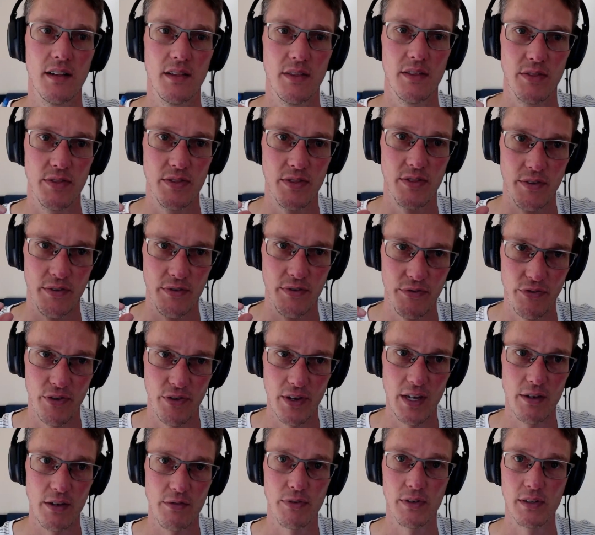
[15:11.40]
the
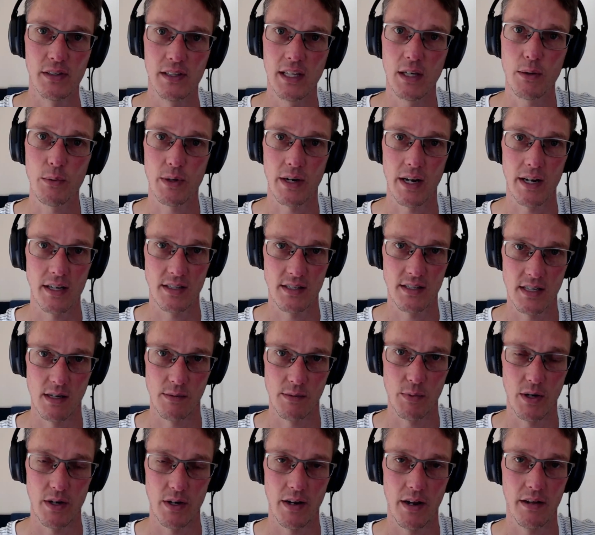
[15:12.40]
fee for liquidating
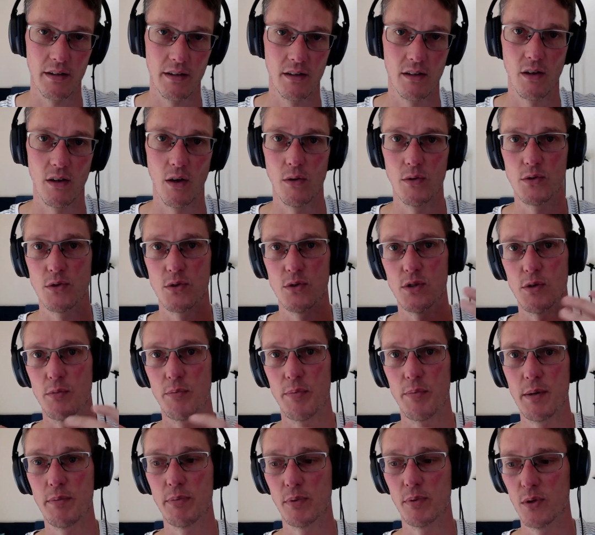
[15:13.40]
someone goes to the
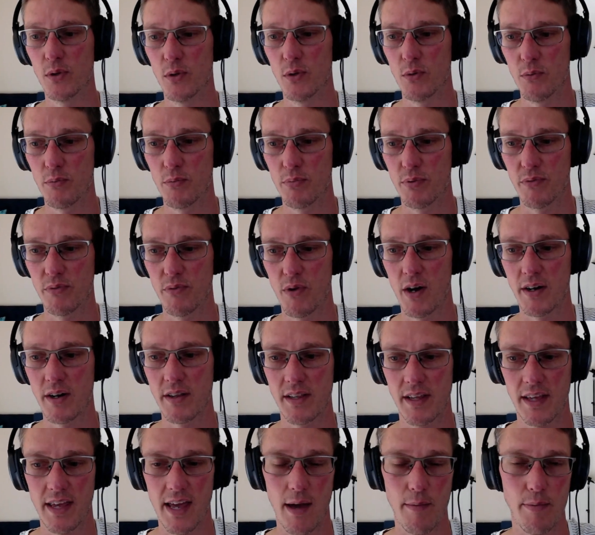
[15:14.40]
people who provided
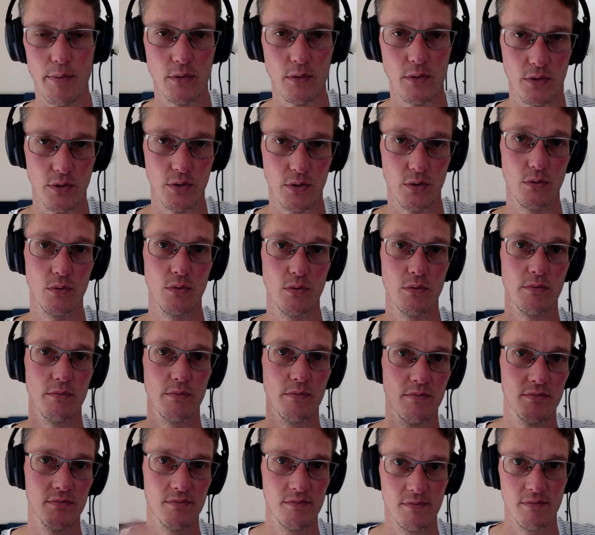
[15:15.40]
the capital to
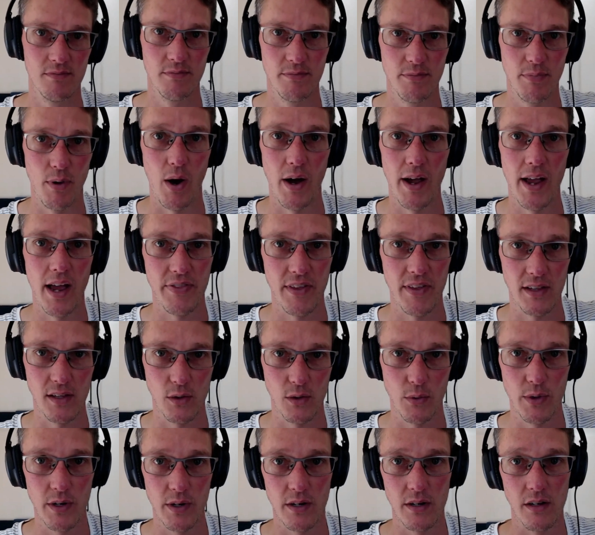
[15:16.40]
buy out that
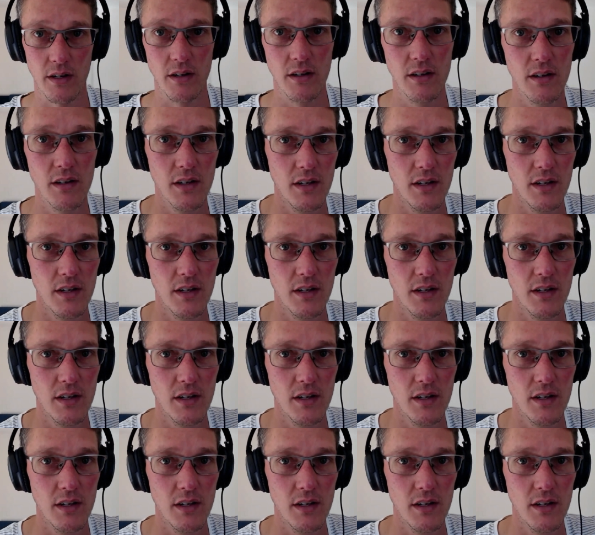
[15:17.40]
liquidity.